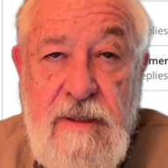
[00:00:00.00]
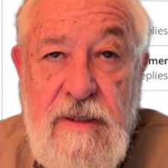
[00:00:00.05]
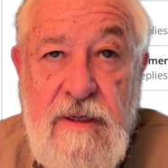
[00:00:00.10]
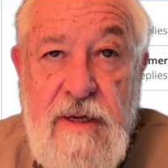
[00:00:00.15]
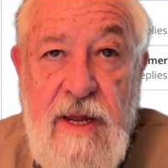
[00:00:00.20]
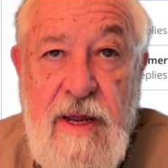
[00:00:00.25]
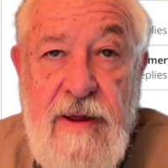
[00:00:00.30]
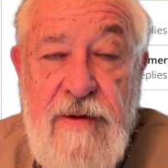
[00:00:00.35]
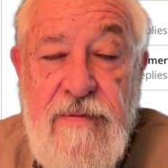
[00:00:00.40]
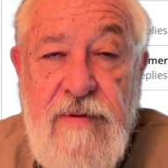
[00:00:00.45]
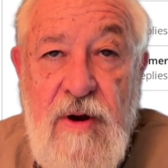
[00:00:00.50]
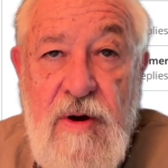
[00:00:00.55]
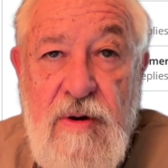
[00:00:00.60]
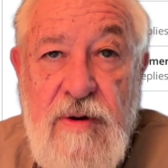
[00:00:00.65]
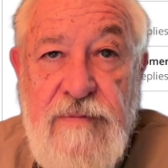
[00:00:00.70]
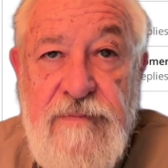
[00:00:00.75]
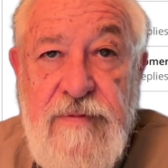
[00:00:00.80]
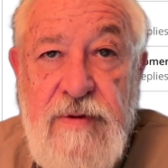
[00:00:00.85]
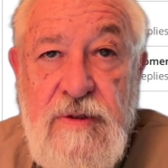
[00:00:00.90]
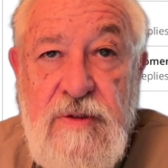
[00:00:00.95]
how
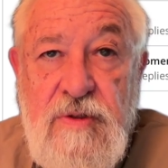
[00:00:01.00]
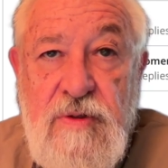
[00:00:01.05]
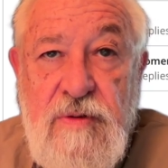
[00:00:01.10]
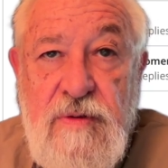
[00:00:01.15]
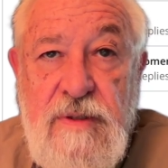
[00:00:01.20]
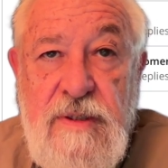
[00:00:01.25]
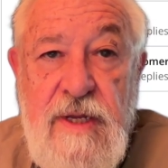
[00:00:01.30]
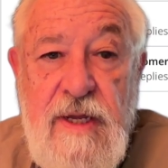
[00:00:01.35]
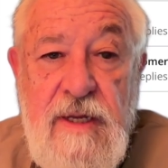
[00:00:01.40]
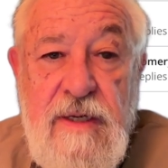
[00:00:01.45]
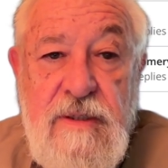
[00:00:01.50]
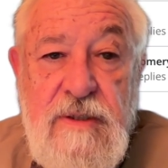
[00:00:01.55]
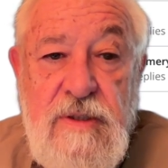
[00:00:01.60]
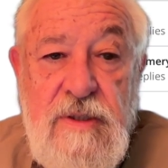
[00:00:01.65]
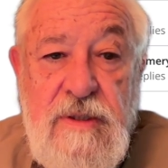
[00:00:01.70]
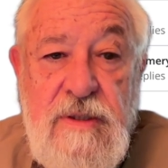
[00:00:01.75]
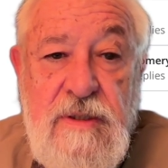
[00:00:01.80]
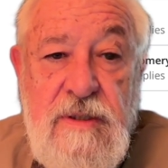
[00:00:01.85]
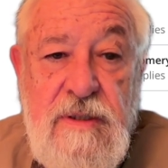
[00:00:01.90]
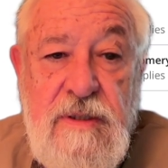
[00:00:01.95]
artificial
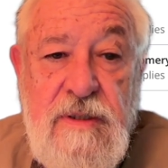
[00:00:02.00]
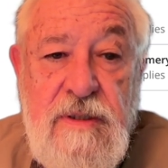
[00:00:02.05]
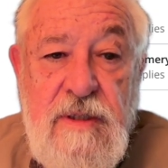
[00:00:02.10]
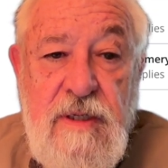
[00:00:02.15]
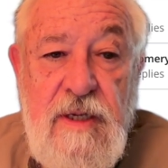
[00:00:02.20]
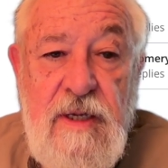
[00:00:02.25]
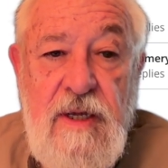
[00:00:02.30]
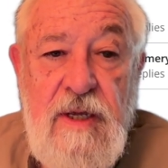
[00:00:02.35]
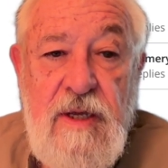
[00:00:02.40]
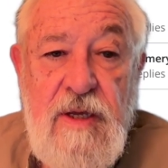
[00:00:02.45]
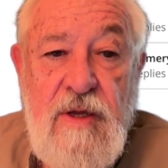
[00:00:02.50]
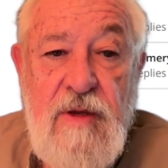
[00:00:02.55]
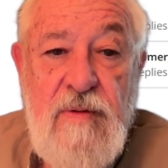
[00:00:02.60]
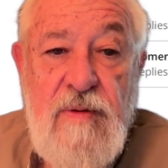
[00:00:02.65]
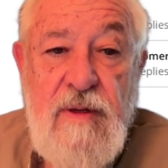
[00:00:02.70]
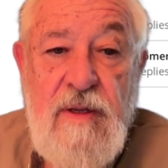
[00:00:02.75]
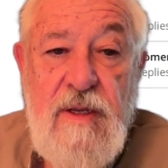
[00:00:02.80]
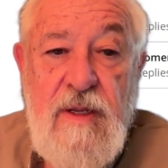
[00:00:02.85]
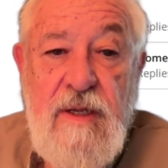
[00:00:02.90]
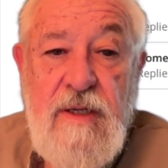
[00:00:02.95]
intelligence is
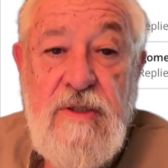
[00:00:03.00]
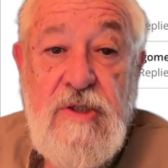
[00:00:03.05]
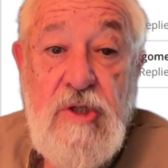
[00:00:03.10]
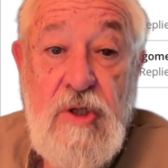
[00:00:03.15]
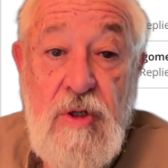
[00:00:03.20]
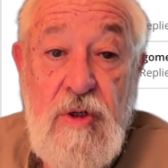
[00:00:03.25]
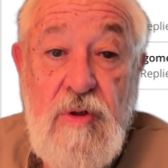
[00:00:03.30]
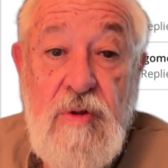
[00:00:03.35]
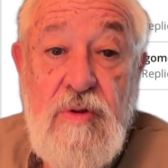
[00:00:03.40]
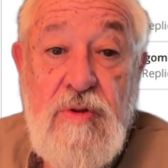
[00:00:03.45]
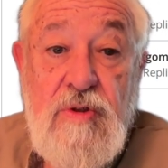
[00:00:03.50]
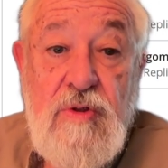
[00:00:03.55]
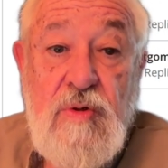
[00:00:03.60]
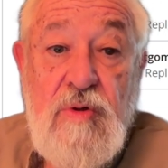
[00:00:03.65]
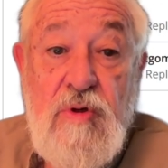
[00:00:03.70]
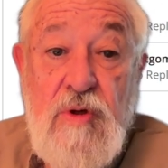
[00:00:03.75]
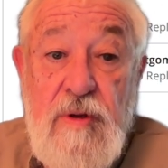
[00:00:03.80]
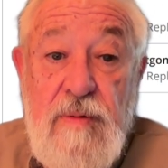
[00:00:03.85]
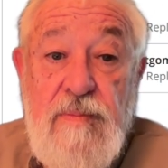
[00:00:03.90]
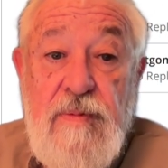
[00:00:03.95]
used or
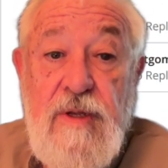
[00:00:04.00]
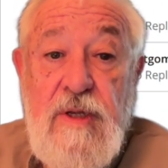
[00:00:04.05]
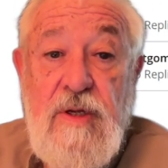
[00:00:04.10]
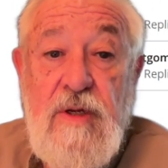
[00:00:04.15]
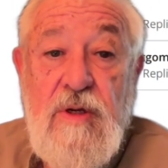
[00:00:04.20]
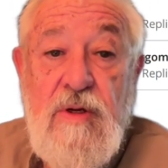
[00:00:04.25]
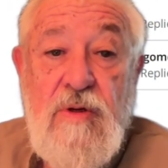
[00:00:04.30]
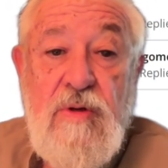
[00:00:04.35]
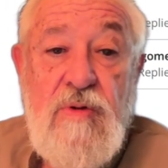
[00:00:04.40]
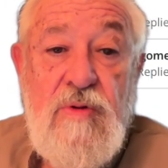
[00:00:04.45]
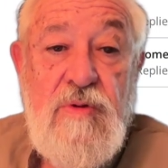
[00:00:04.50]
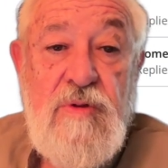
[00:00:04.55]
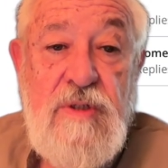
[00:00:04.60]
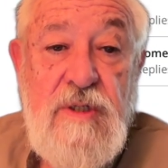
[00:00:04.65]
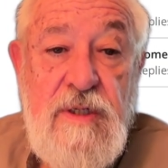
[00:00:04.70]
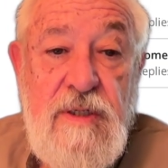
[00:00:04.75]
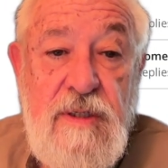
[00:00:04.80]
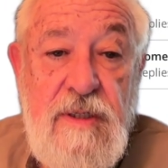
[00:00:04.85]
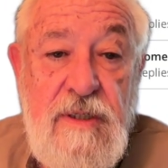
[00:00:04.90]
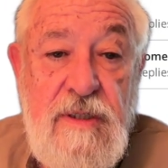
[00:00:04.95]
could be
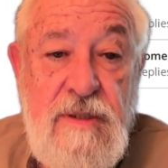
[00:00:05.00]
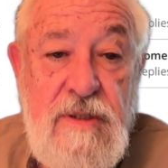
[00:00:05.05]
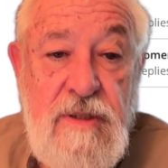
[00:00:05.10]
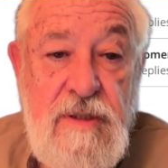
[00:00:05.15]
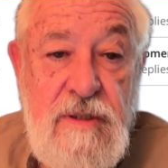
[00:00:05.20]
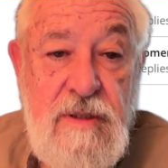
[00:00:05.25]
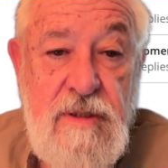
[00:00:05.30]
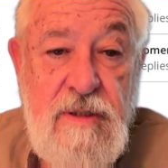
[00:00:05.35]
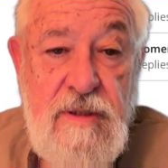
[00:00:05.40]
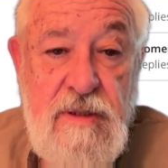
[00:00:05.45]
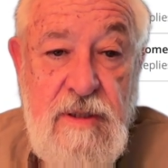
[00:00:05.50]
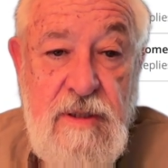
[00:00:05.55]
used, and this